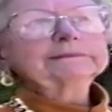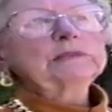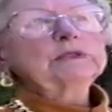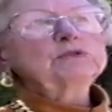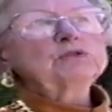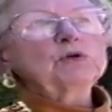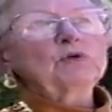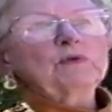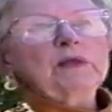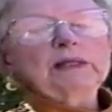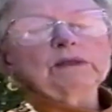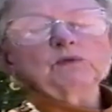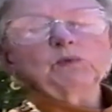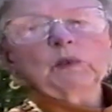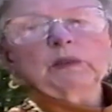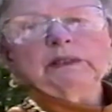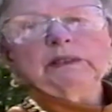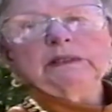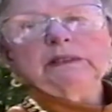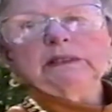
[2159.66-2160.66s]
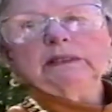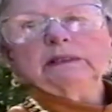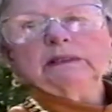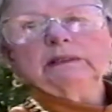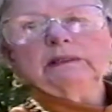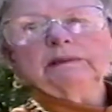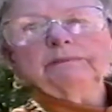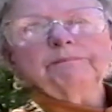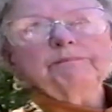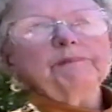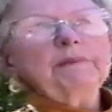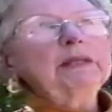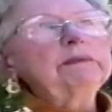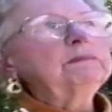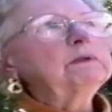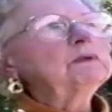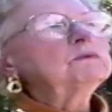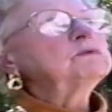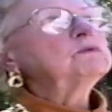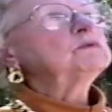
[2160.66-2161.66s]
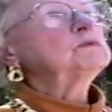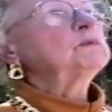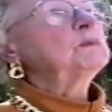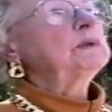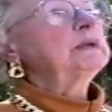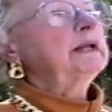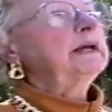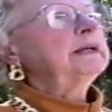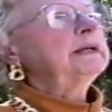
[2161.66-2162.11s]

So that's what he did, and this is what I